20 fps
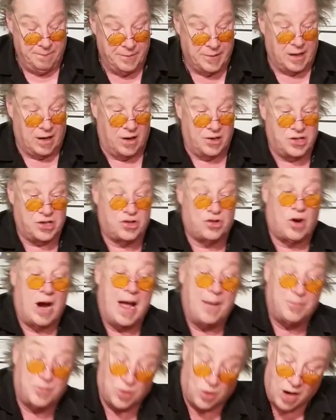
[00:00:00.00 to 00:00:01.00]
They are
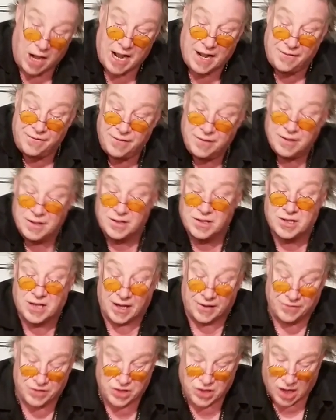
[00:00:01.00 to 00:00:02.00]
strap drive
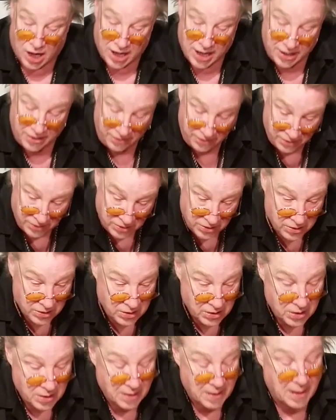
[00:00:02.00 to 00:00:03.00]
instead of a chain.
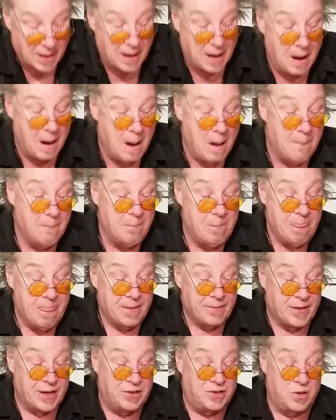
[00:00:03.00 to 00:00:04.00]

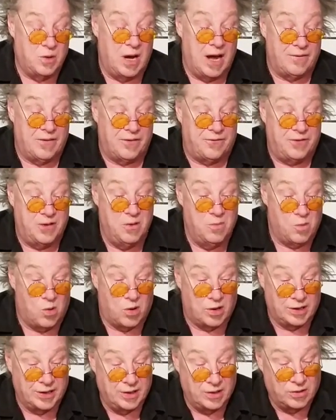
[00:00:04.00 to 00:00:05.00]
They do have a few
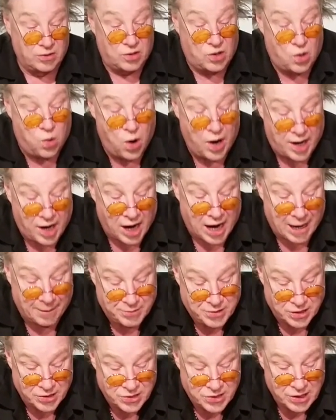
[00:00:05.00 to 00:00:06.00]
more little quick
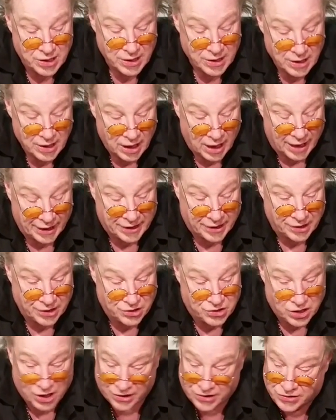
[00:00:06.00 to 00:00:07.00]
options. I can
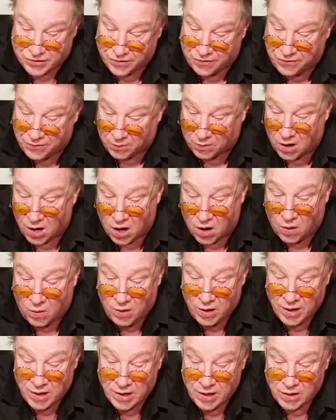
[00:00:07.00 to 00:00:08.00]
adjust the
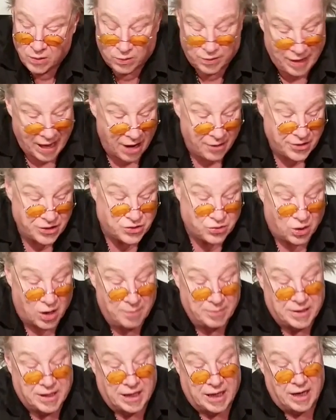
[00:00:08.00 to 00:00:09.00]
throw without a
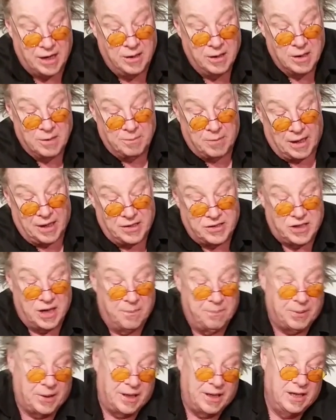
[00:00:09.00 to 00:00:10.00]
drum key by
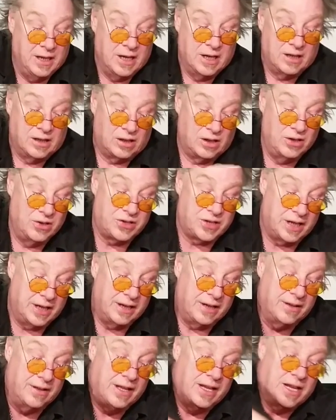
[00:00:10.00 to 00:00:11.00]
simply
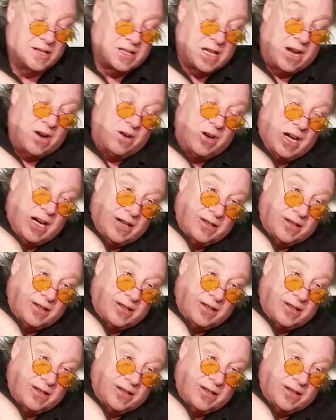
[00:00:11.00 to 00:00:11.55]
loosening this. I don't know